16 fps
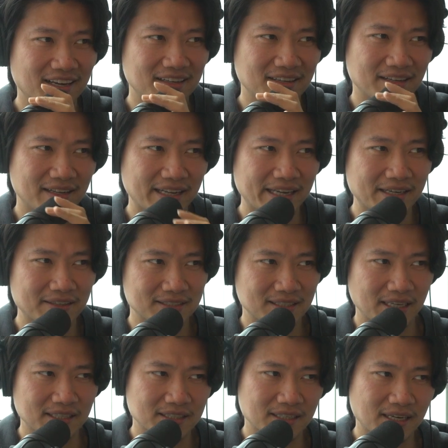at a later
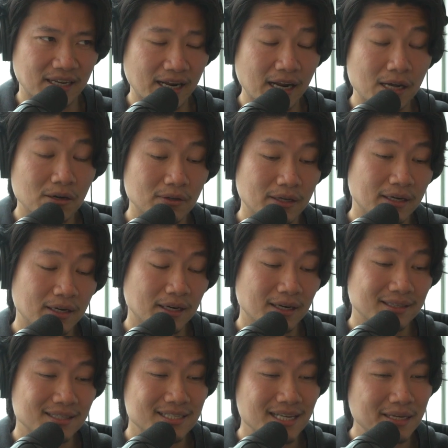stage, and
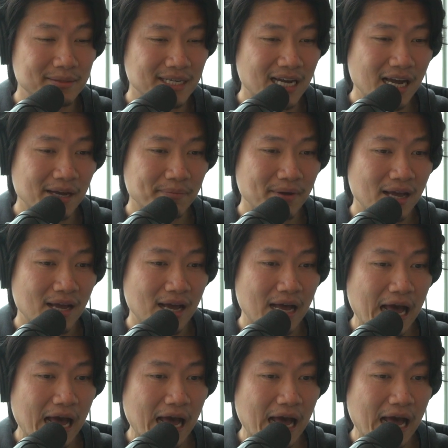at the same time,